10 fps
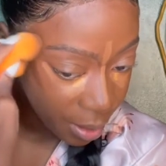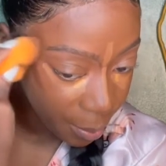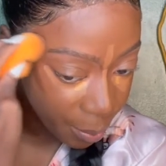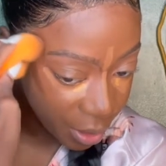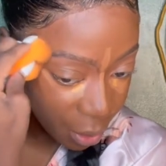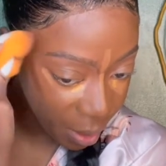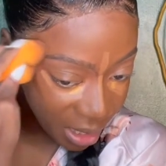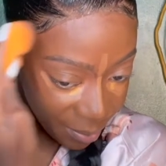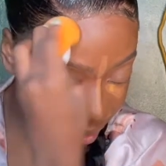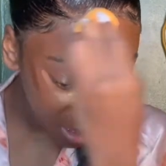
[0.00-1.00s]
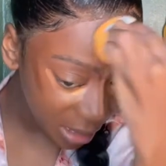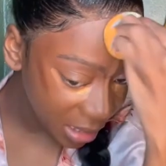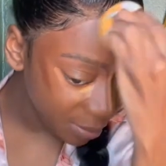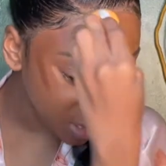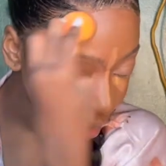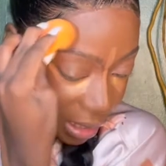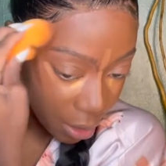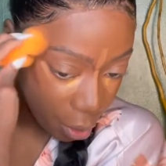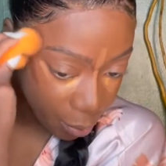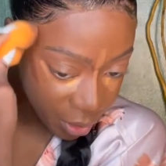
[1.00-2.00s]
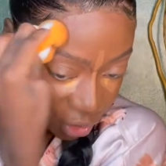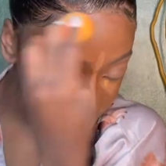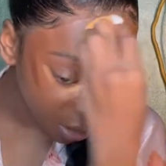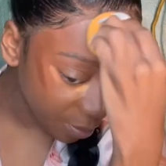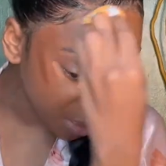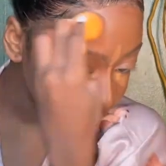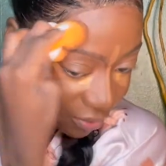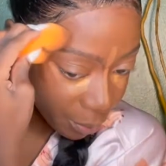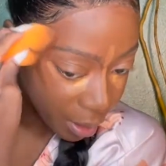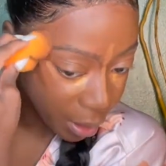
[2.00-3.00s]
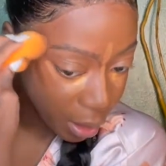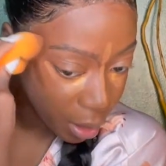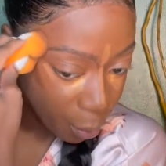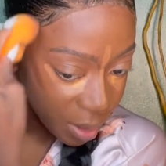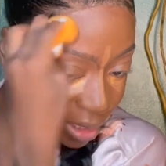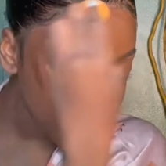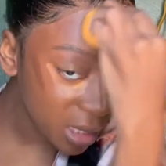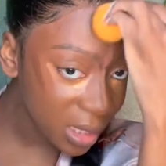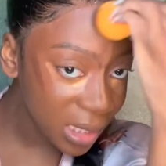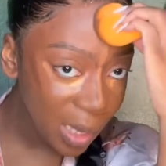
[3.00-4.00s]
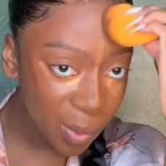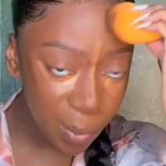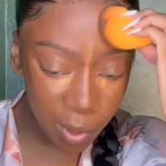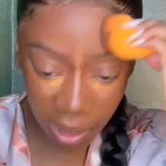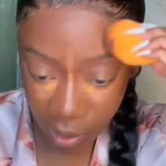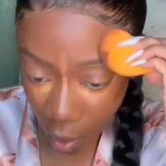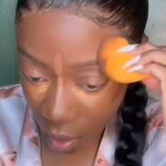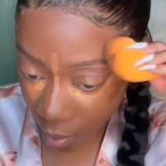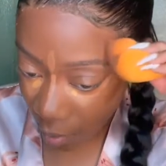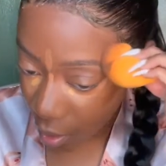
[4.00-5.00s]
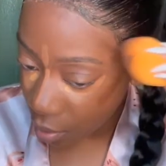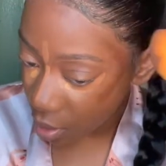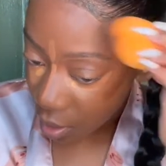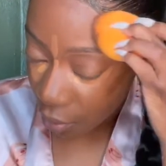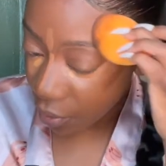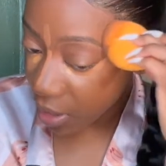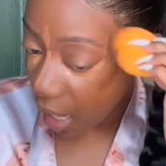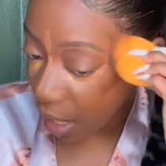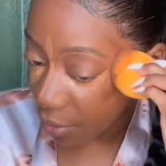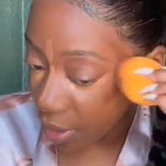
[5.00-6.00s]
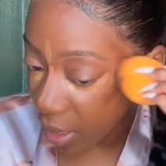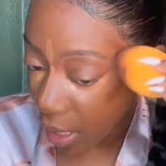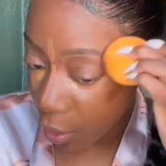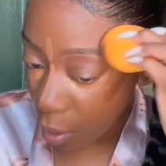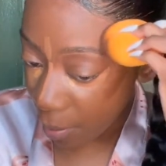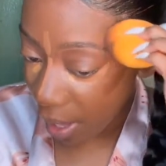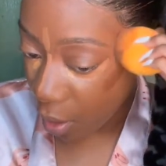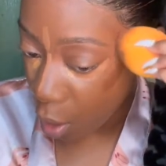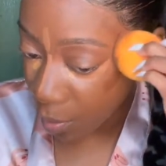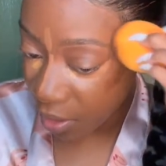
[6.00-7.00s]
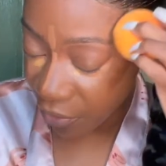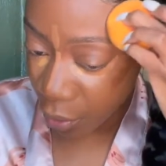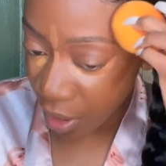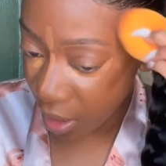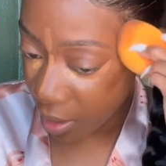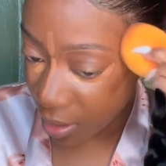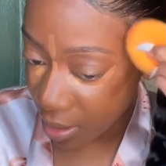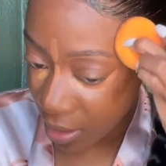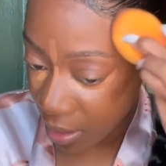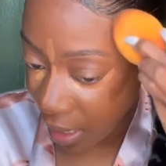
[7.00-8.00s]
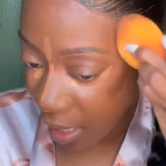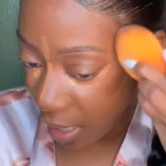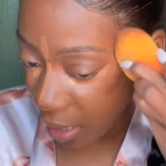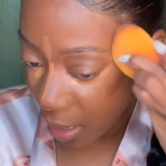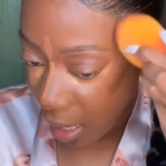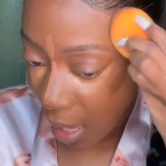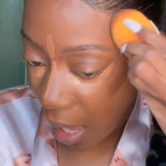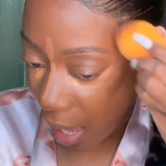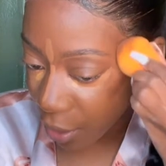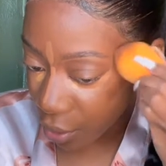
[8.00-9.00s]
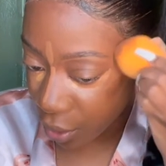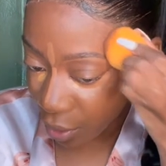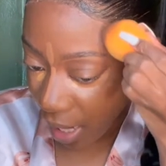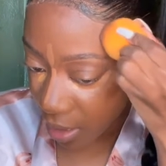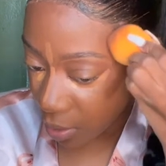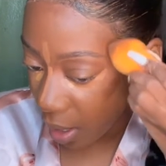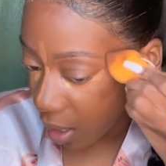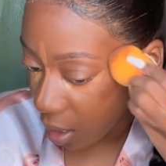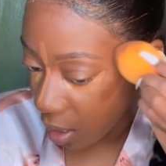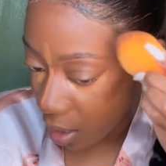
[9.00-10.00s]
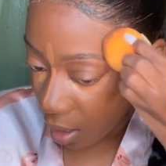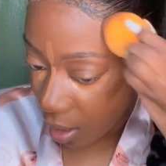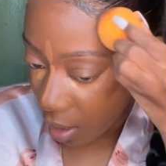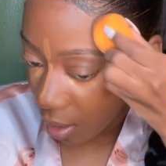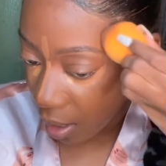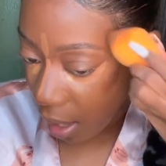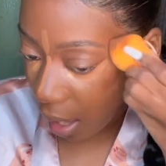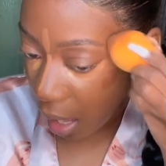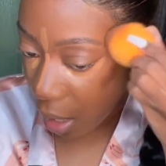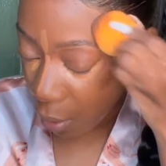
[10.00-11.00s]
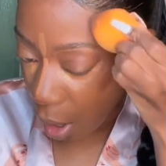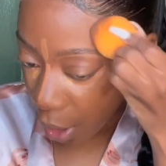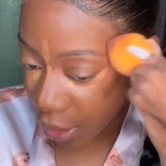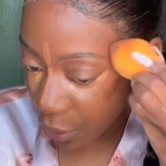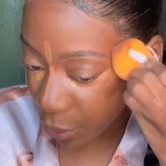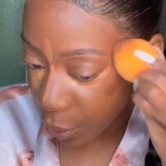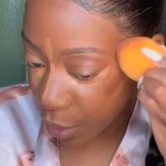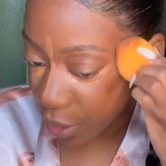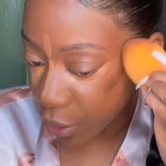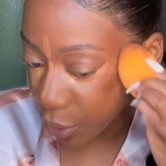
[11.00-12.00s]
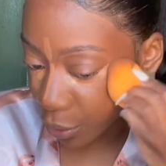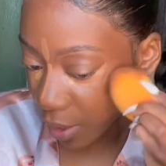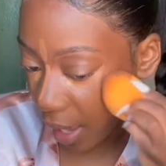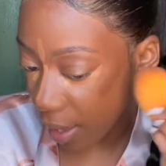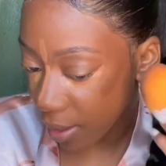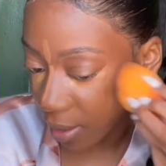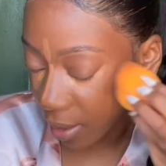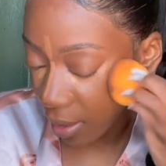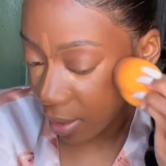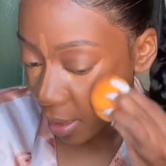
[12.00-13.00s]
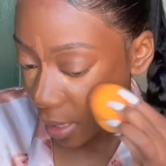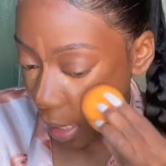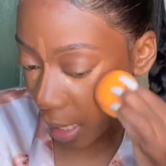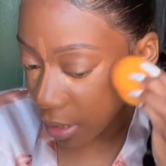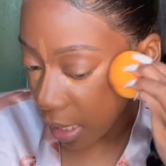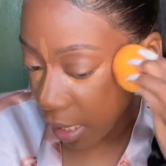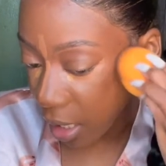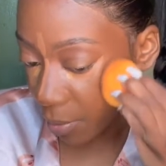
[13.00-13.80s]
but the way they're making it seem is like they're gonna push out the babies for me, when these are the same people that's talking about retiring and going back home in a few years. Like, how you gonna do that, Soy? How are you going to do that and take care of